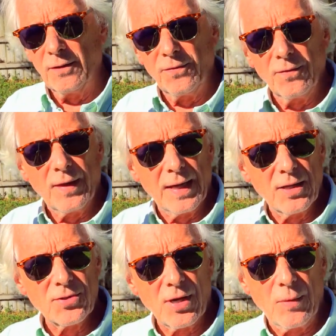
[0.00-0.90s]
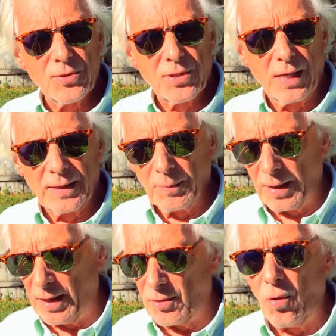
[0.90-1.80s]
if that enzyme is cutting the
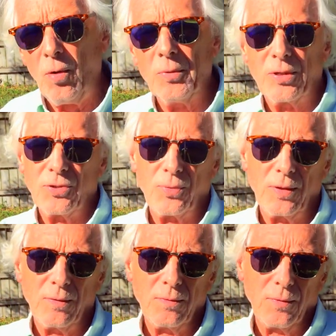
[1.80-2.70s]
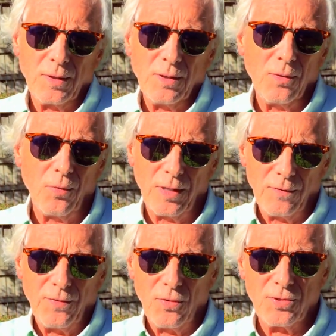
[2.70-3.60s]
bond, the hormone gets
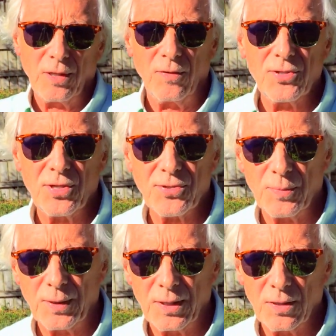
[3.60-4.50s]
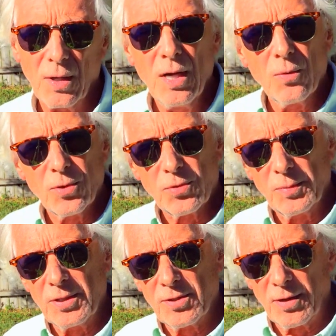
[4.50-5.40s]
reinfused into the system again, which
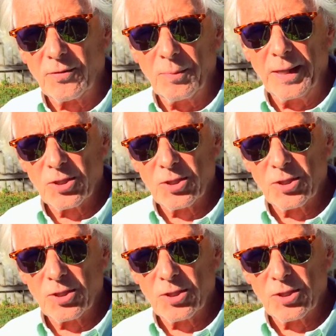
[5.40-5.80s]
means you don't have to make